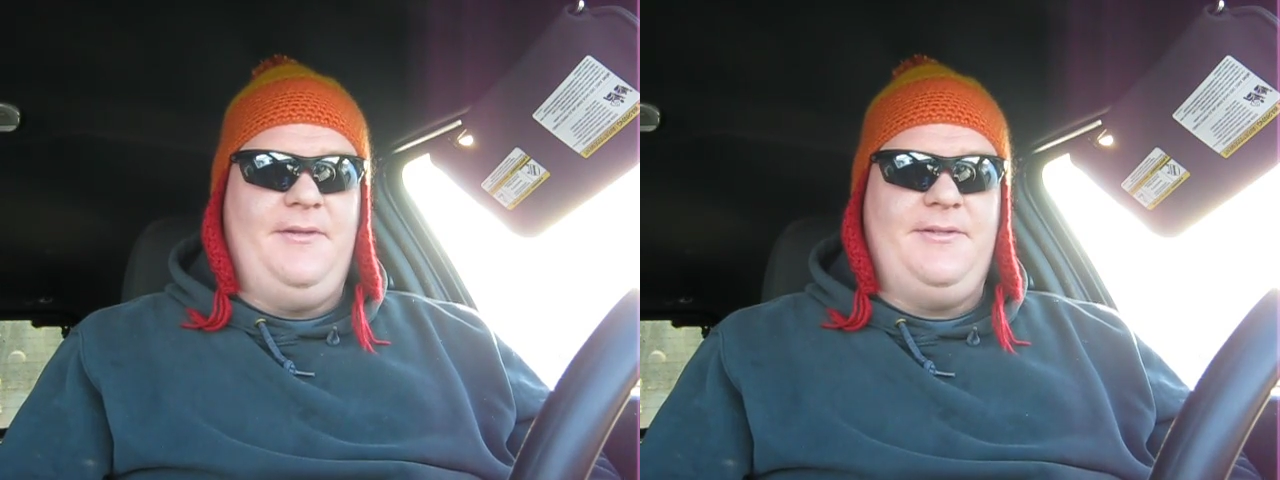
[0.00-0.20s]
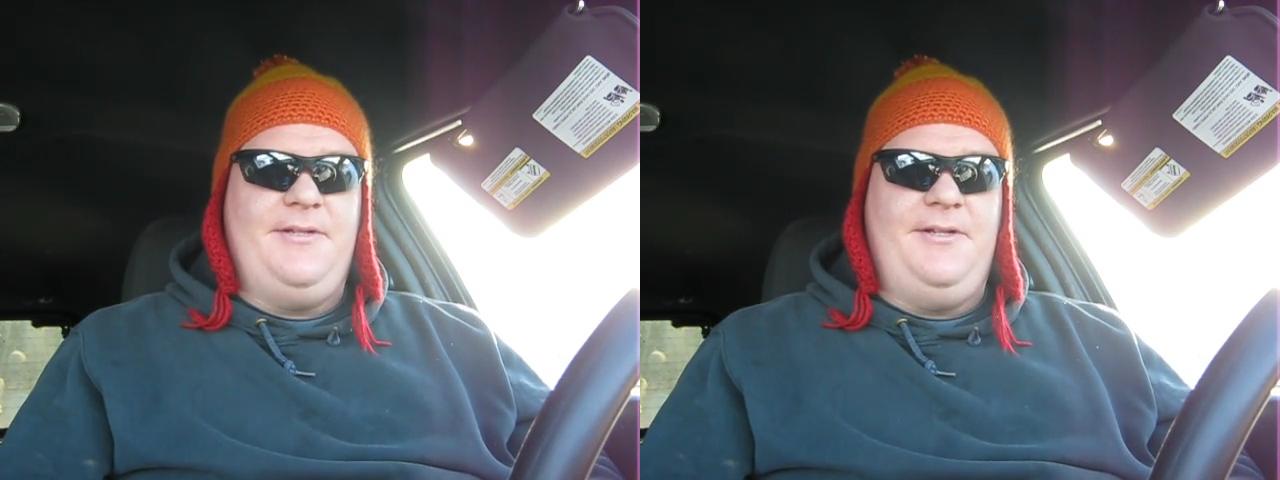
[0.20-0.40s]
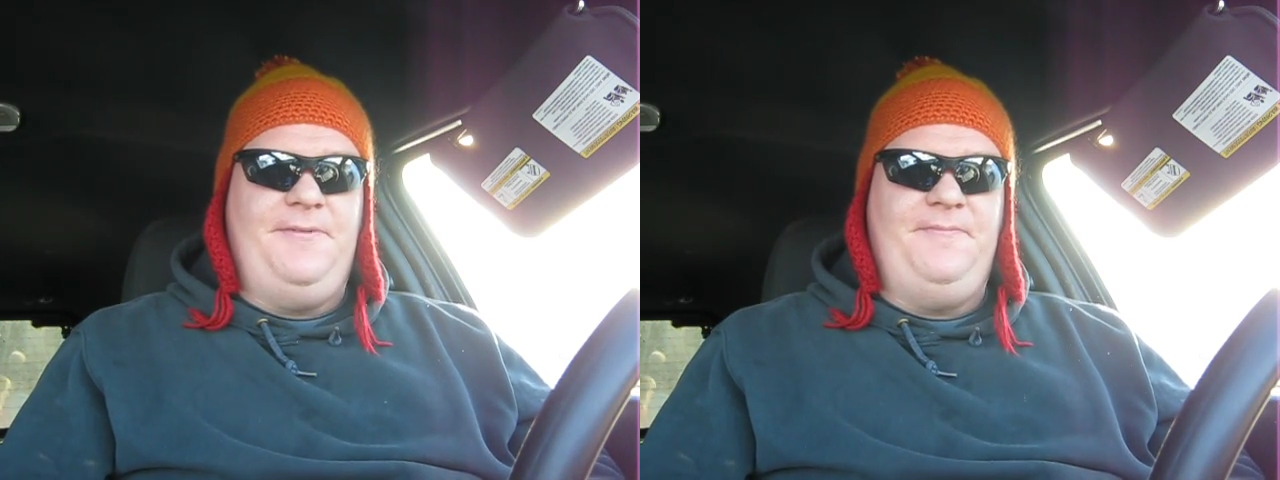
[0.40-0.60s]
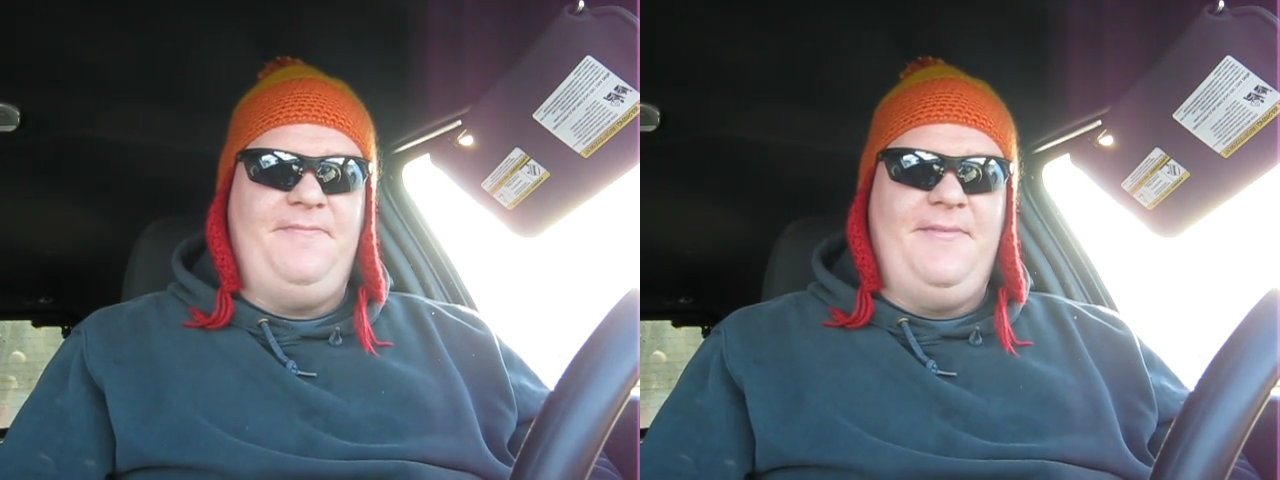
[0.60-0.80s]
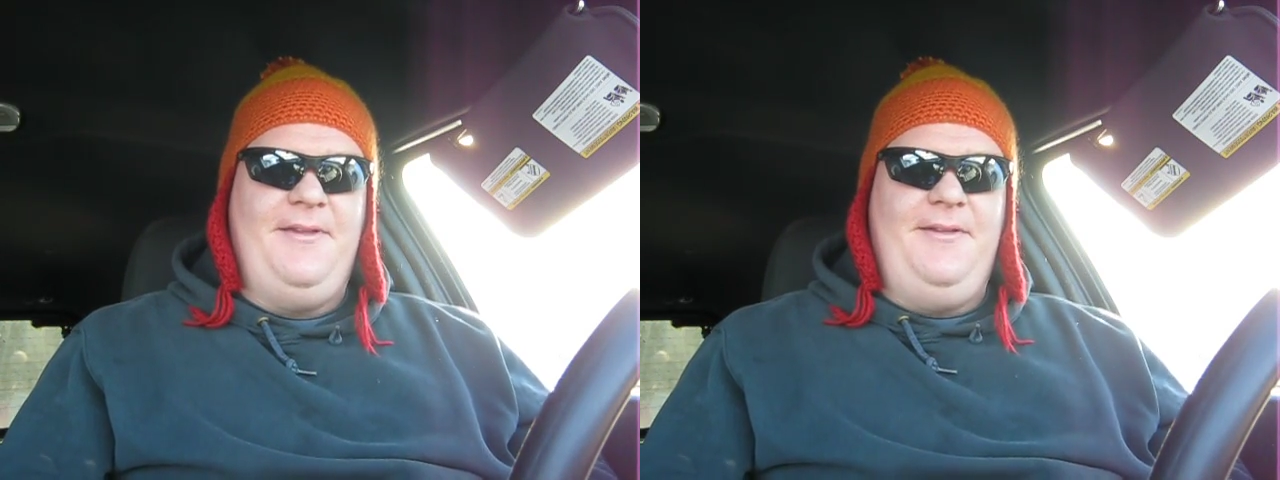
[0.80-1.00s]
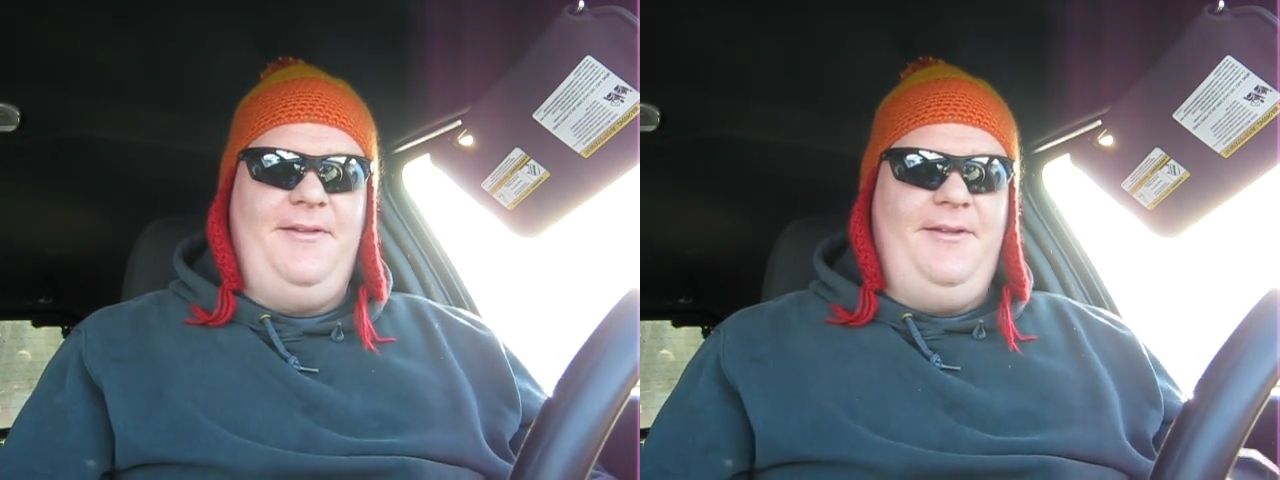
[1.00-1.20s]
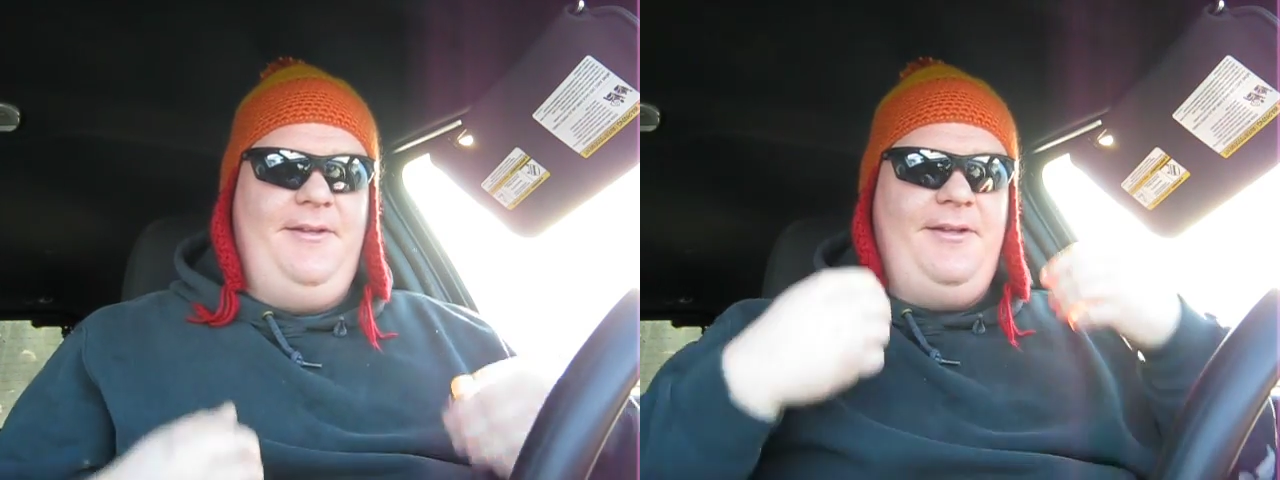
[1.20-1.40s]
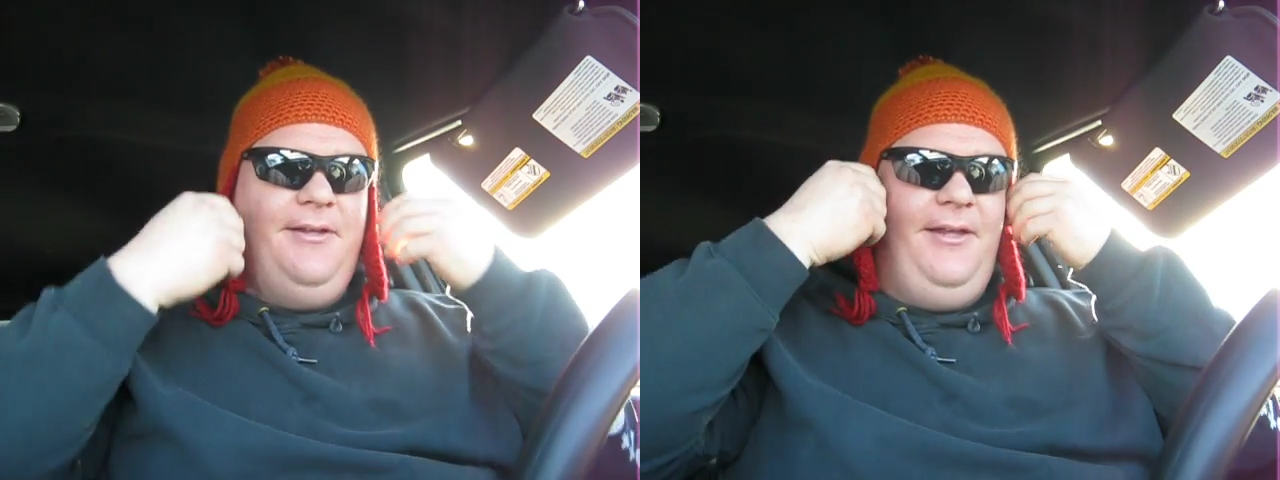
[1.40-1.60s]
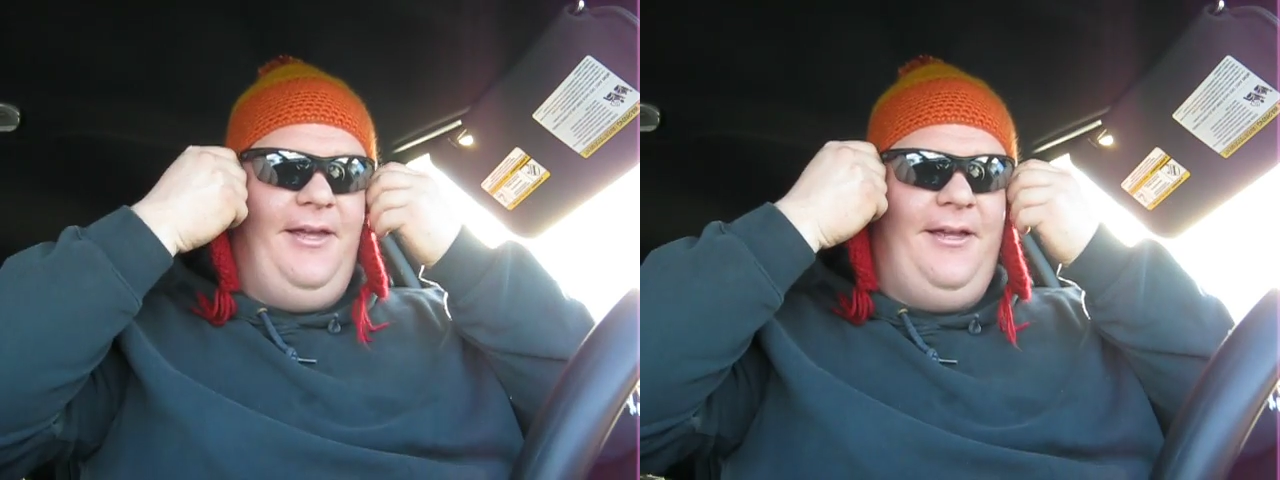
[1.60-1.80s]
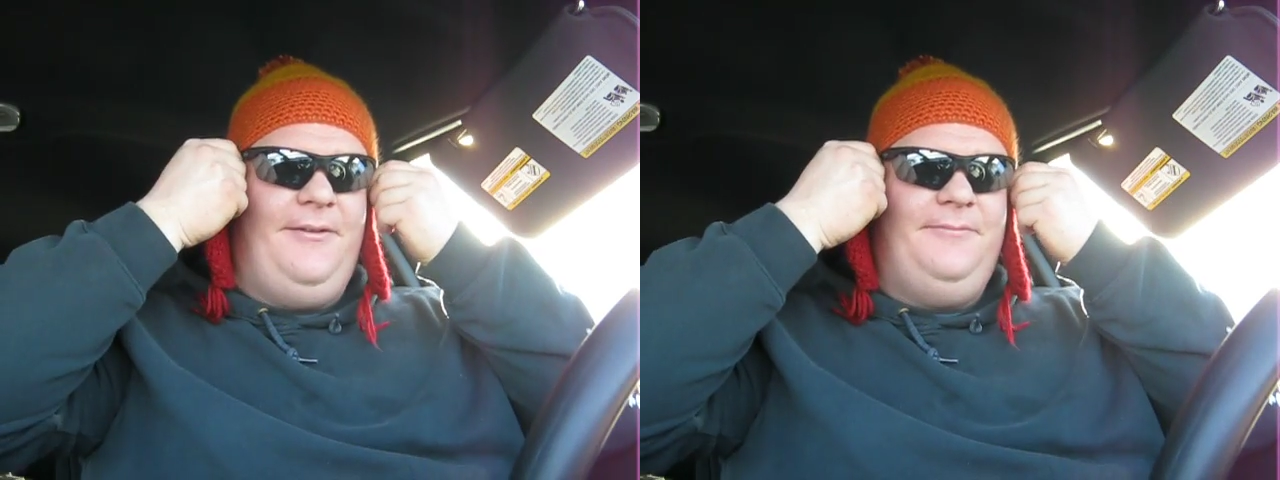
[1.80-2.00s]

So, yeah,